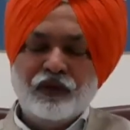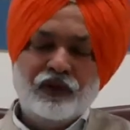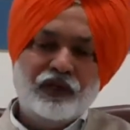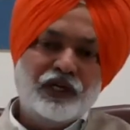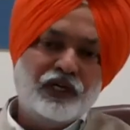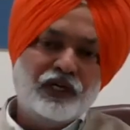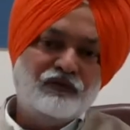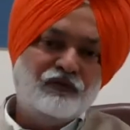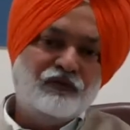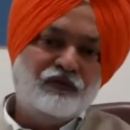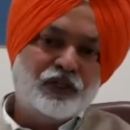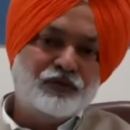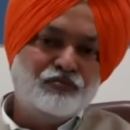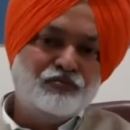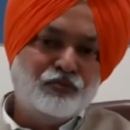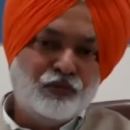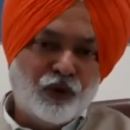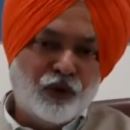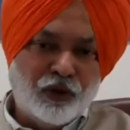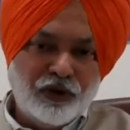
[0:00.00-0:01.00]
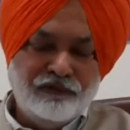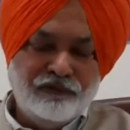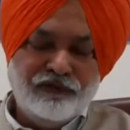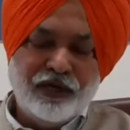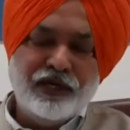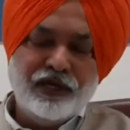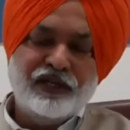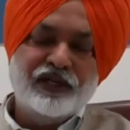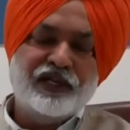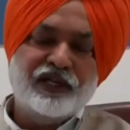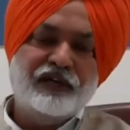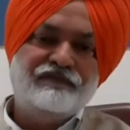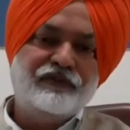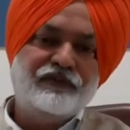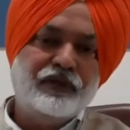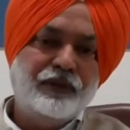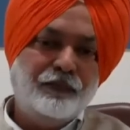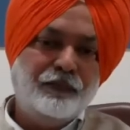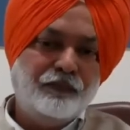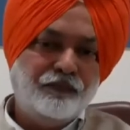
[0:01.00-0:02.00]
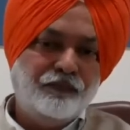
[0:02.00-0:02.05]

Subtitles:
It was modified thereafter.